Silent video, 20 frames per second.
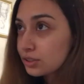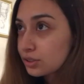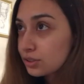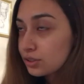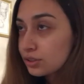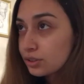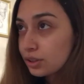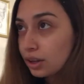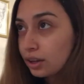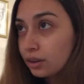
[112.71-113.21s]

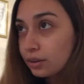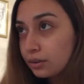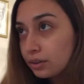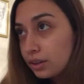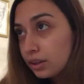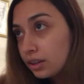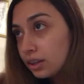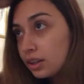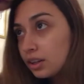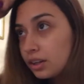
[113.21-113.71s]
So
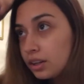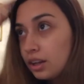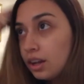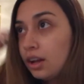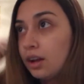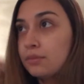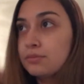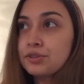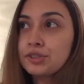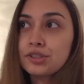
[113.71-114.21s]

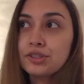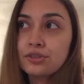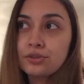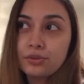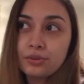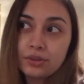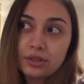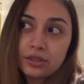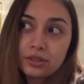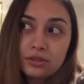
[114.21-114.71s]
I'm just
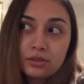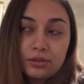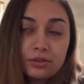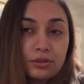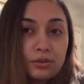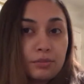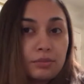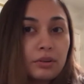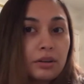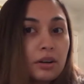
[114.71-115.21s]
going
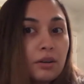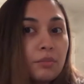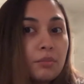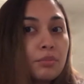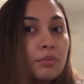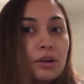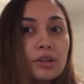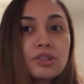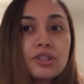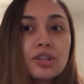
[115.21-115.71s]
to
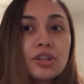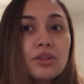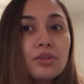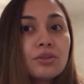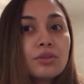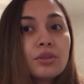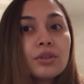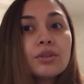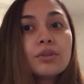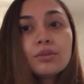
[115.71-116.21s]
brush it
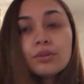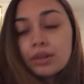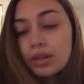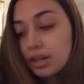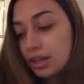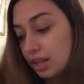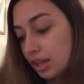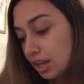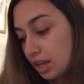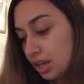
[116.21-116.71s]
through
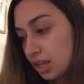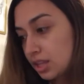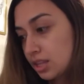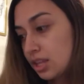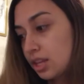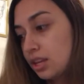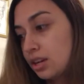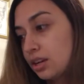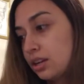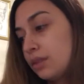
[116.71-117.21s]
and
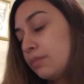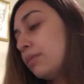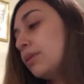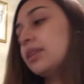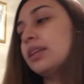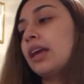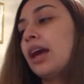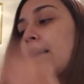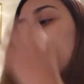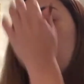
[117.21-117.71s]
then put the
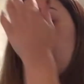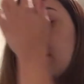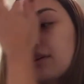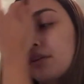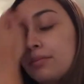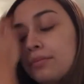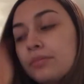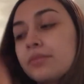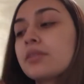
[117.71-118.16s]
cap on.